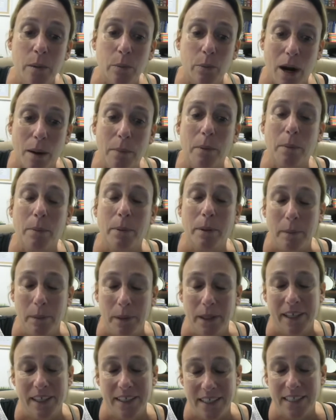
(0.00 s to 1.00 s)
probably
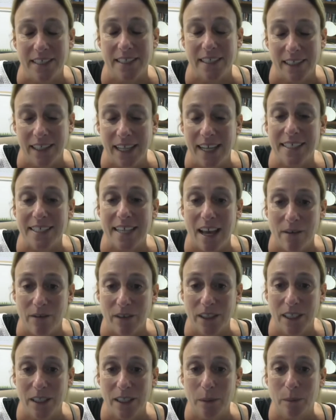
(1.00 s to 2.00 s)
because it's a less
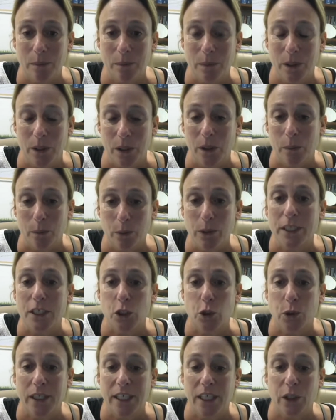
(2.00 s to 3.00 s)
heavily, you know,
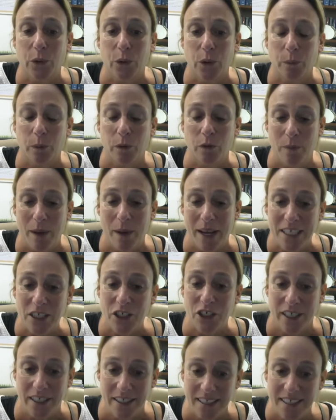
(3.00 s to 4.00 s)
pre-treated group of
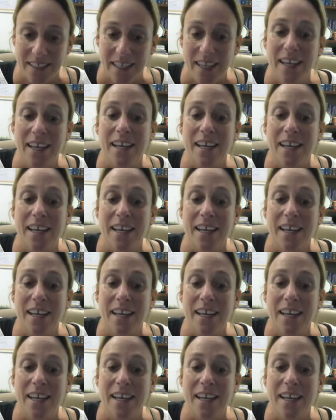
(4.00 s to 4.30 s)
patients,